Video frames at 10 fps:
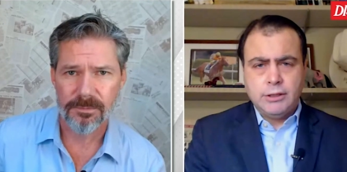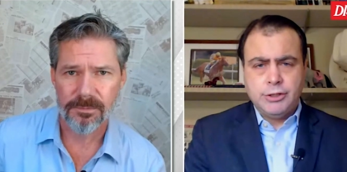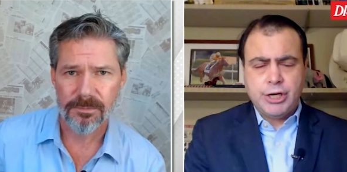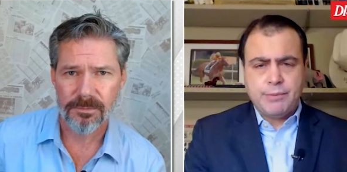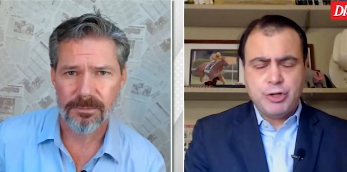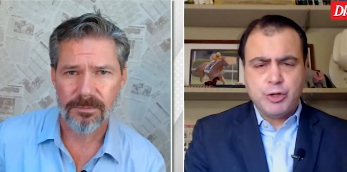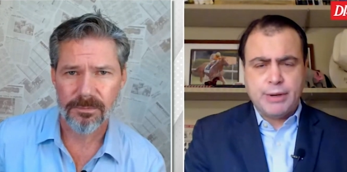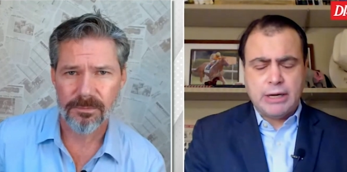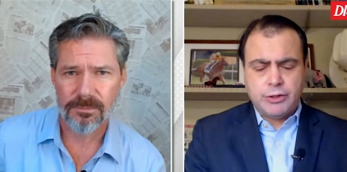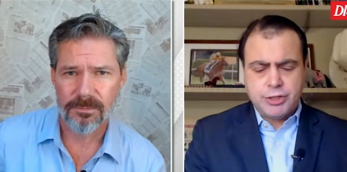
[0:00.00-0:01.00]
Speaker 1: Championship
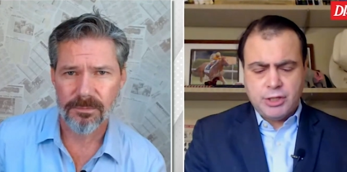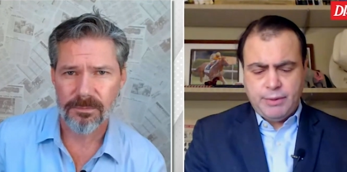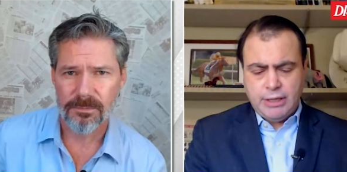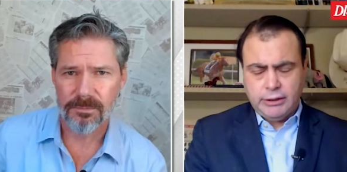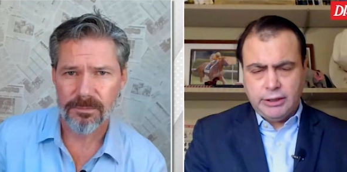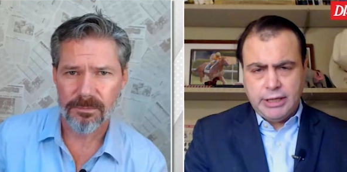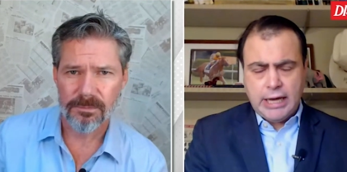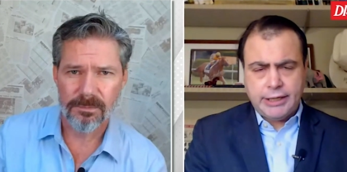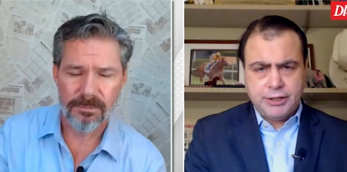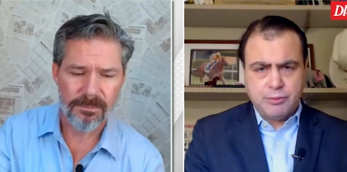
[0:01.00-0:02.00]
honors could be on the
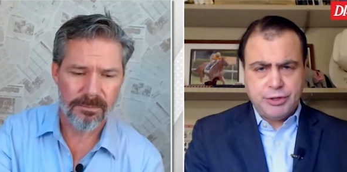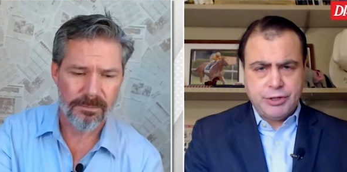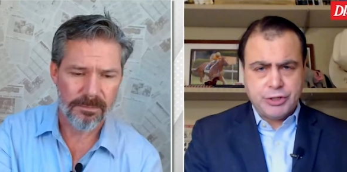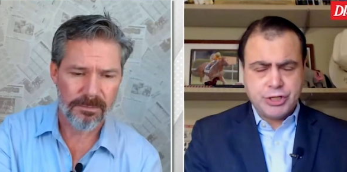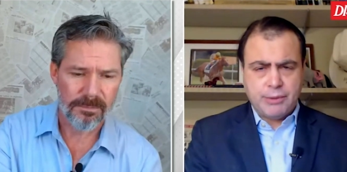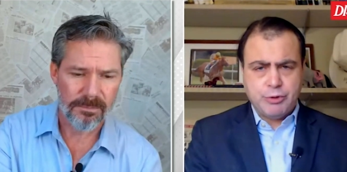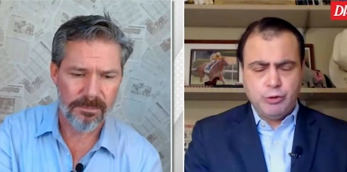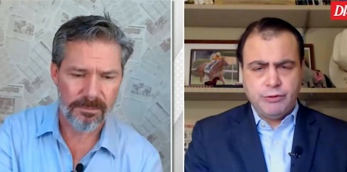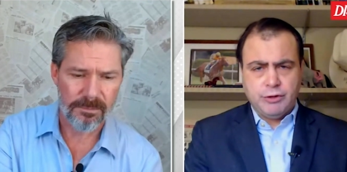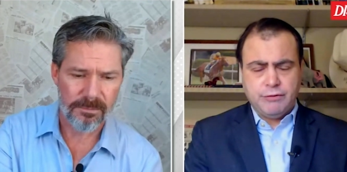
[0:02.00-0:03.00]
line in the Breeders' Cup
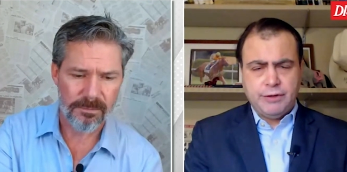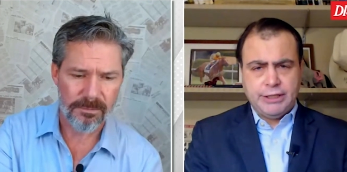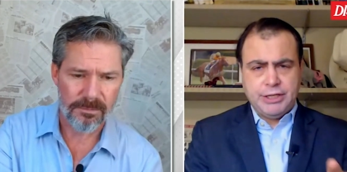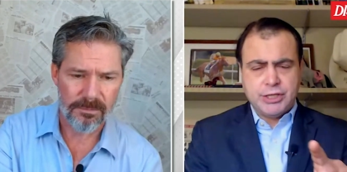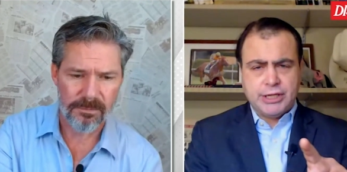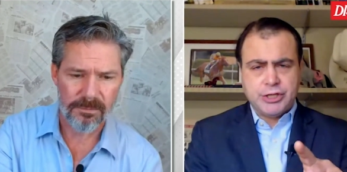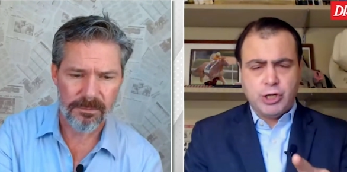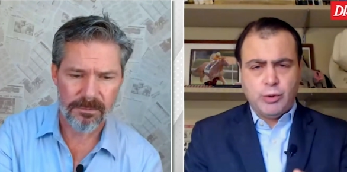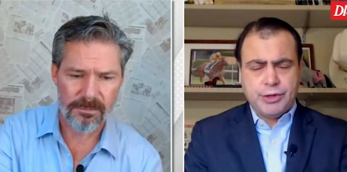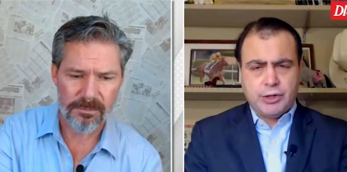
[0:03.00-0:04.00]
Juvenile Fillies. Let's
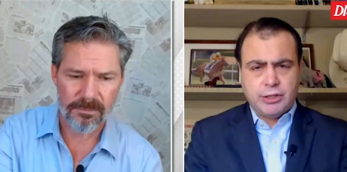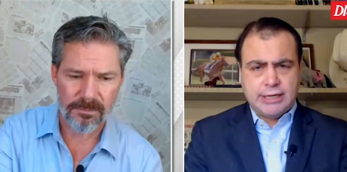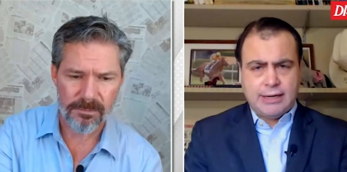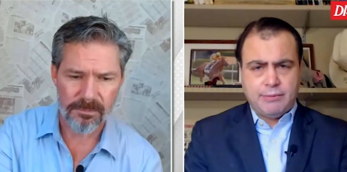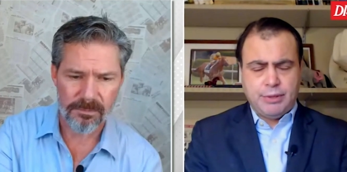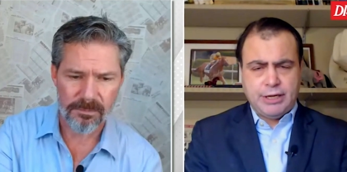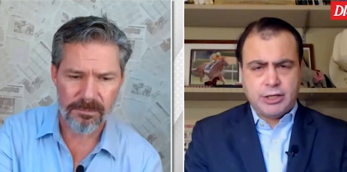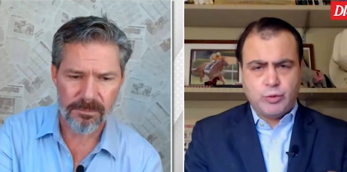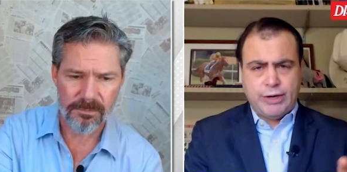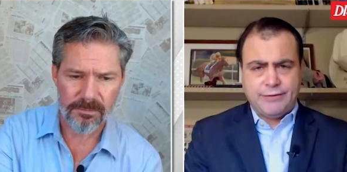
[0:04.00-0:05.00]
go with our top
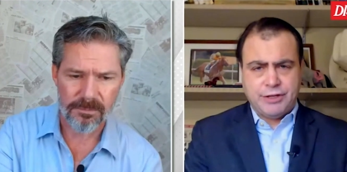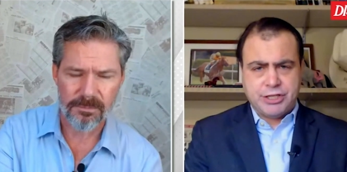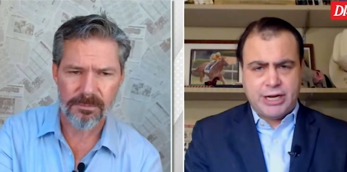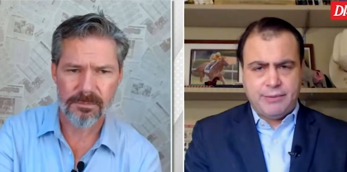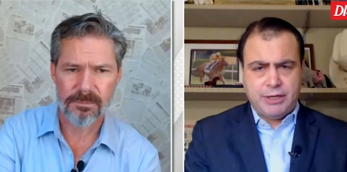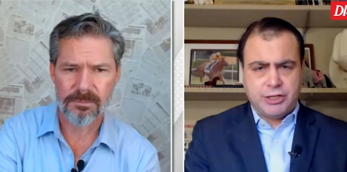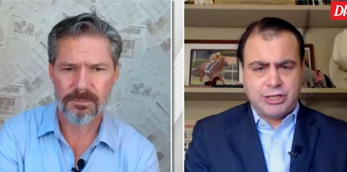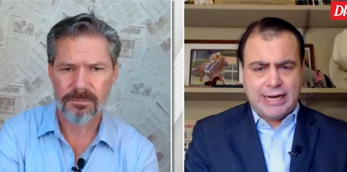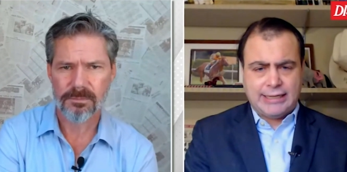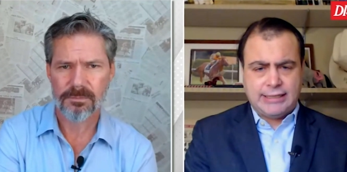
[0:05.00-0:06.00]
picks. We have the same a
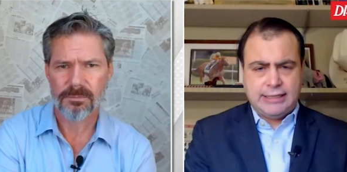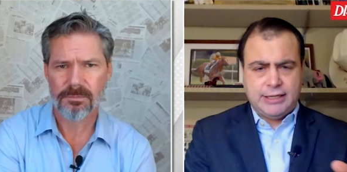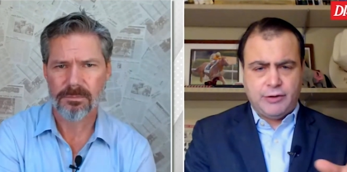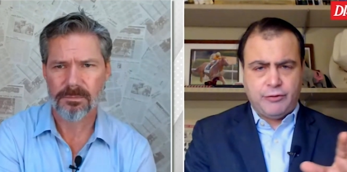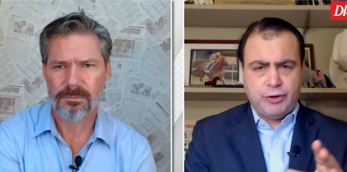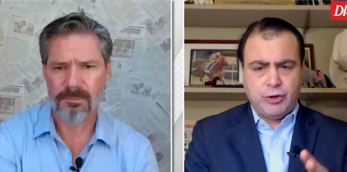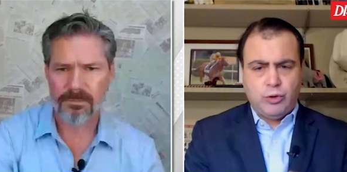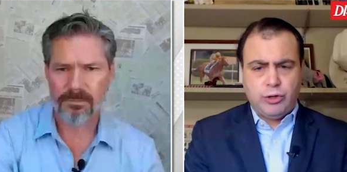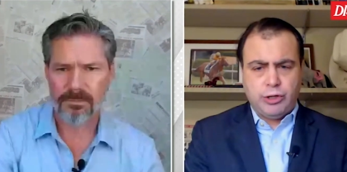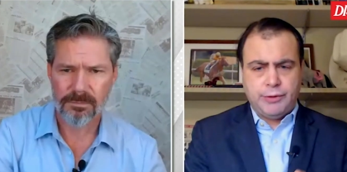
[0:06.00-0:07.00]
different
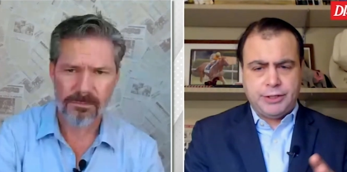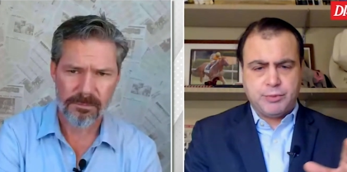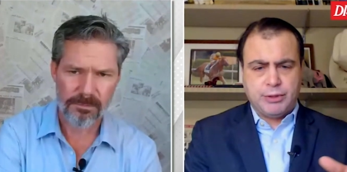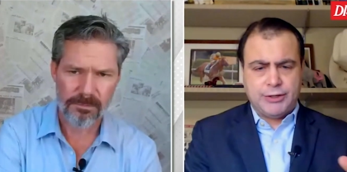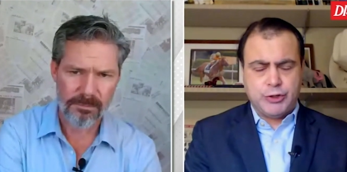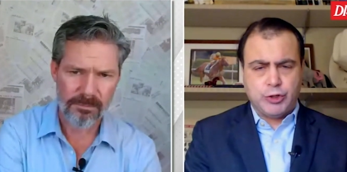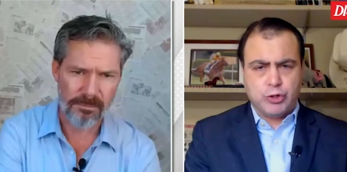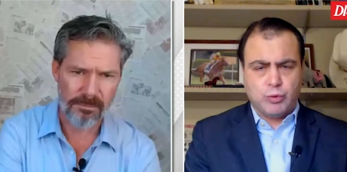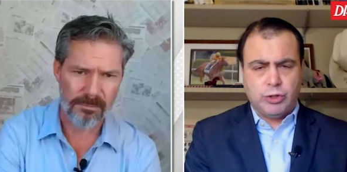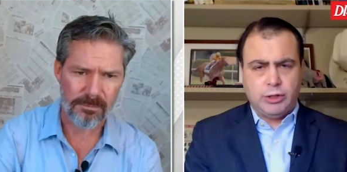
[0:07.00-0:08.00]
order. It's
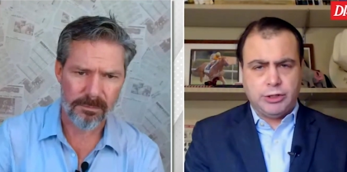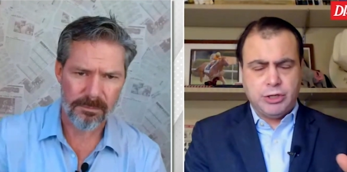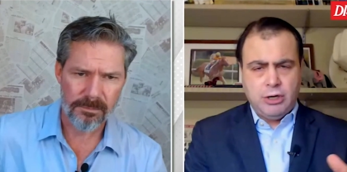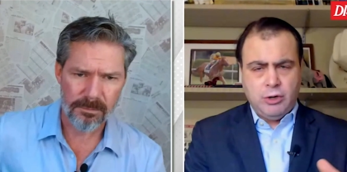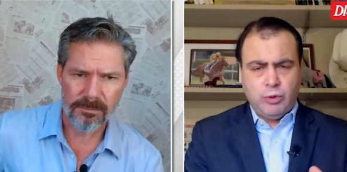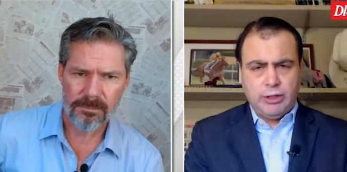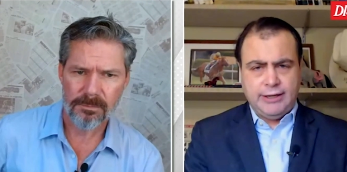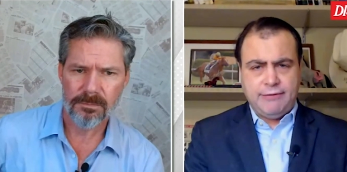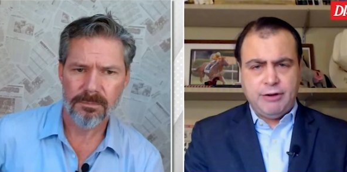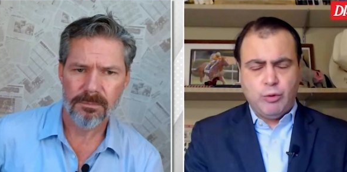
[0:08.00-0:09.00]
Pletcher's World. We're
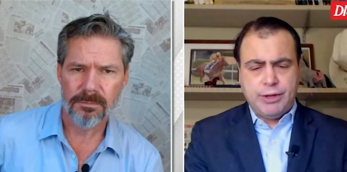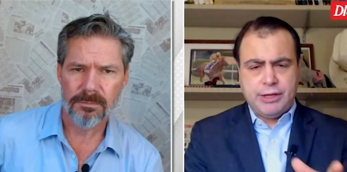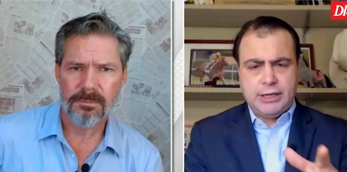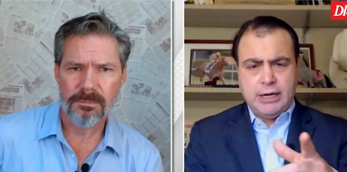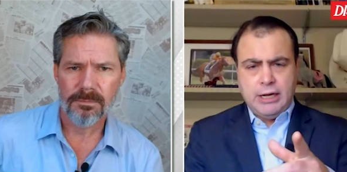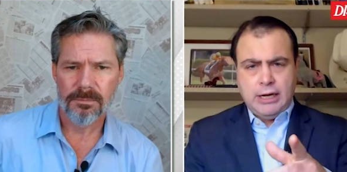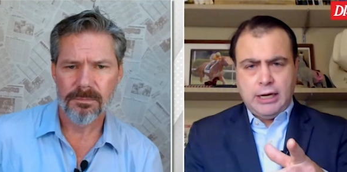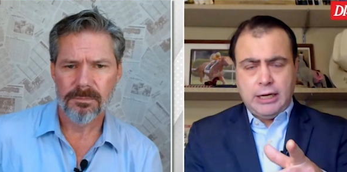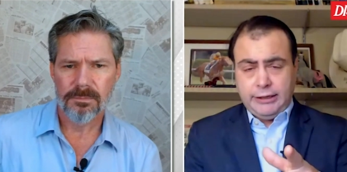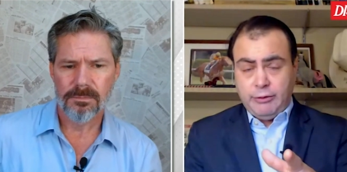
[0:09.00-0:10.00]
living with it.
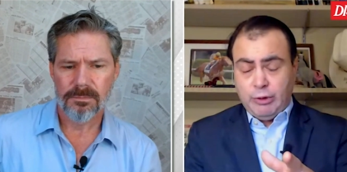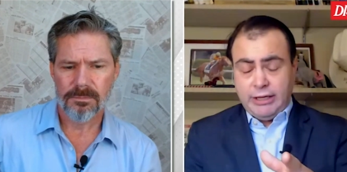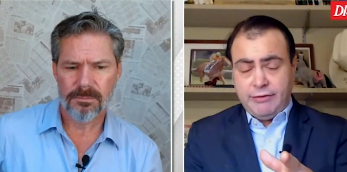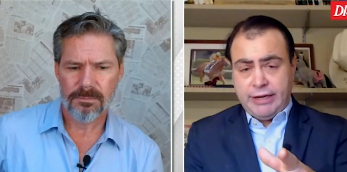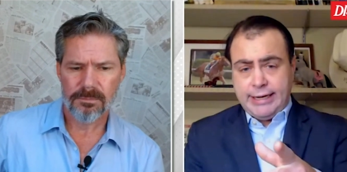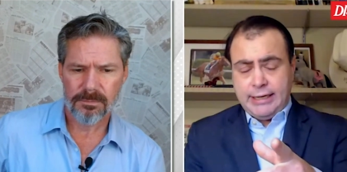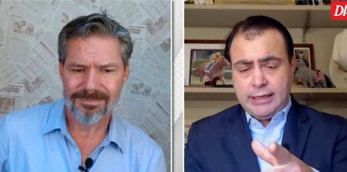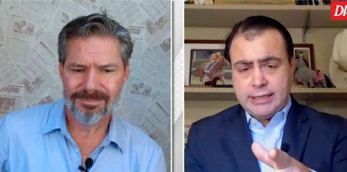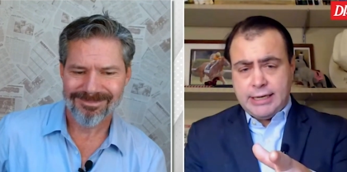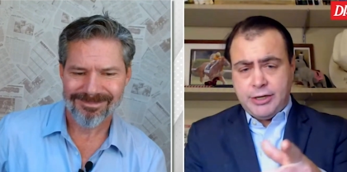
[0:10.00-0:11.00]
Uh, we're living in
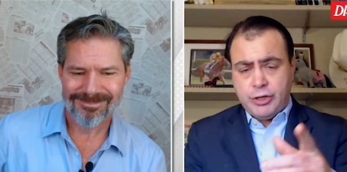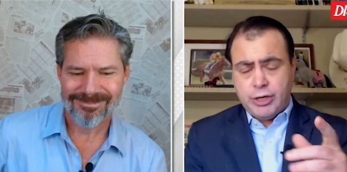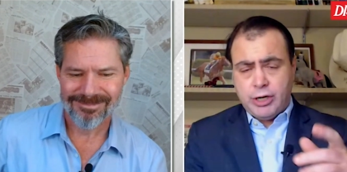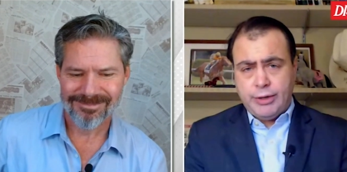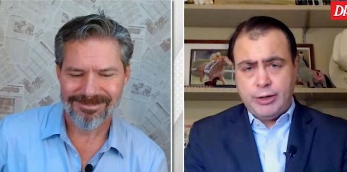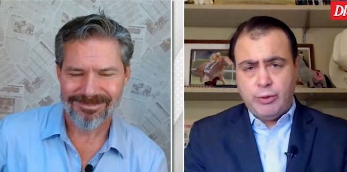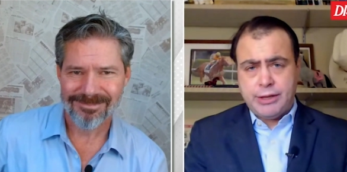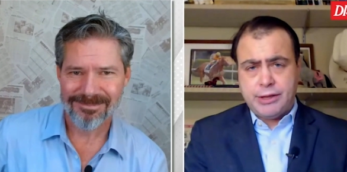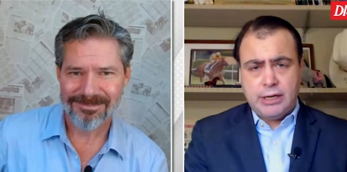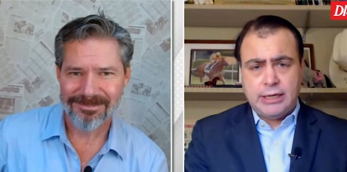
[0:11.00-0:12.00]
it, and you're going
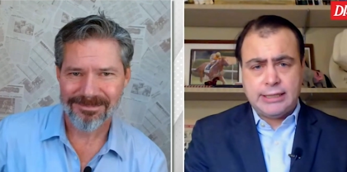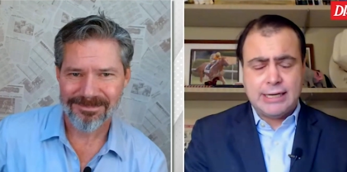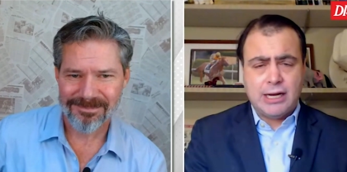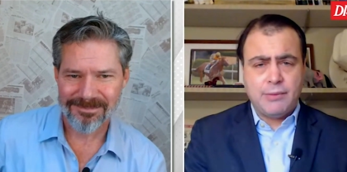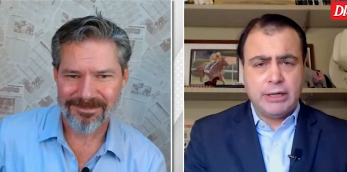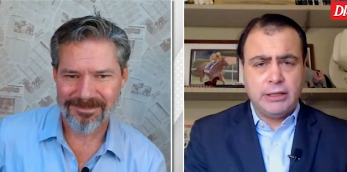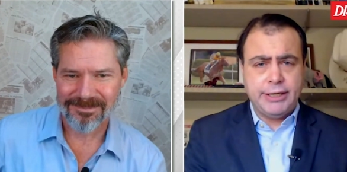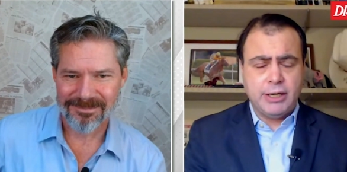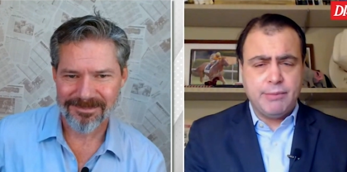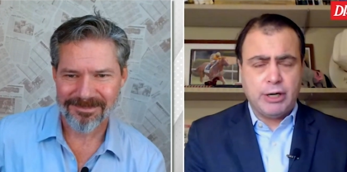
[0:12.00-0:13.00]
with uh,
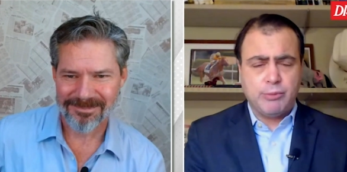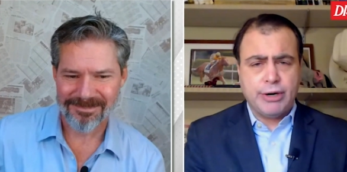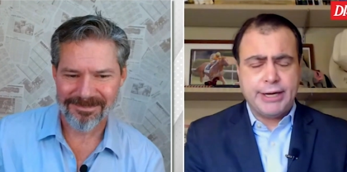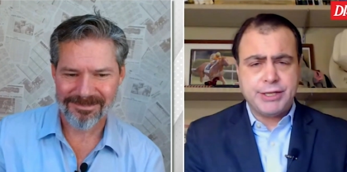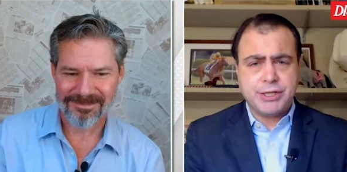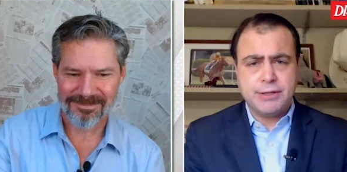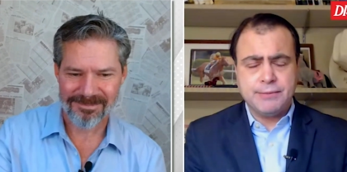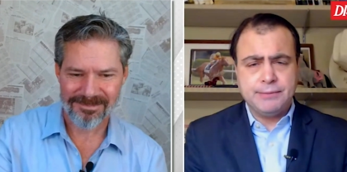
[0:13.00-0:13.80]
Atomically at a better price.